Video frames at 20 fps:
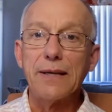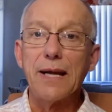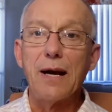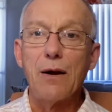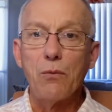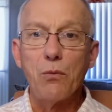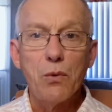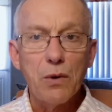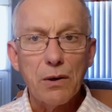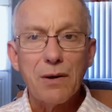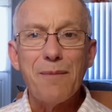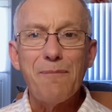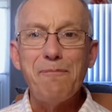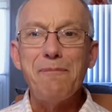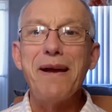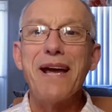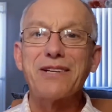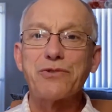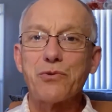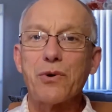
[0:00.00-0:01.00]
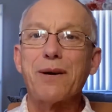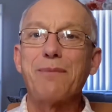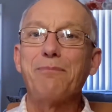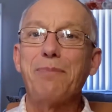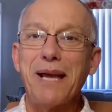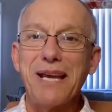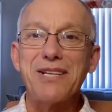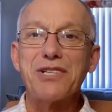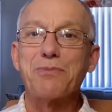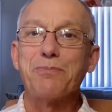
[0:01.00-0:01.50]
Now, we're a
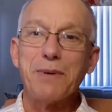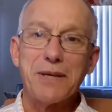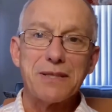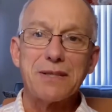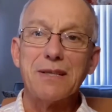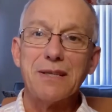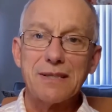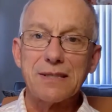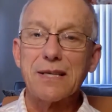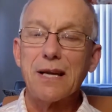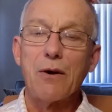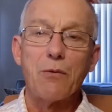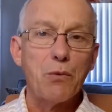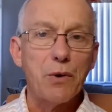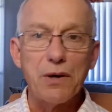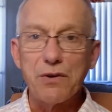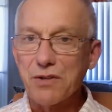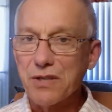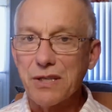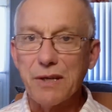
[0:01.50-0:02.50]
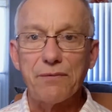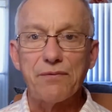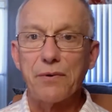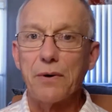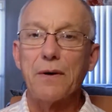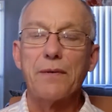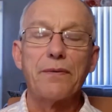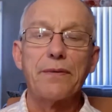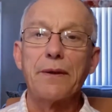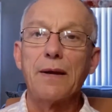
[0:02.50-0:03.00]
metric-based business. Now, we're
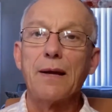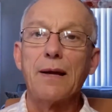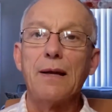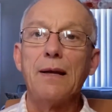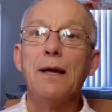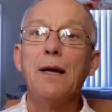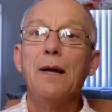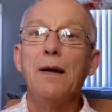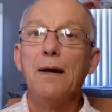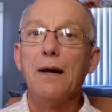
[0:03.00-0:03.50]
different than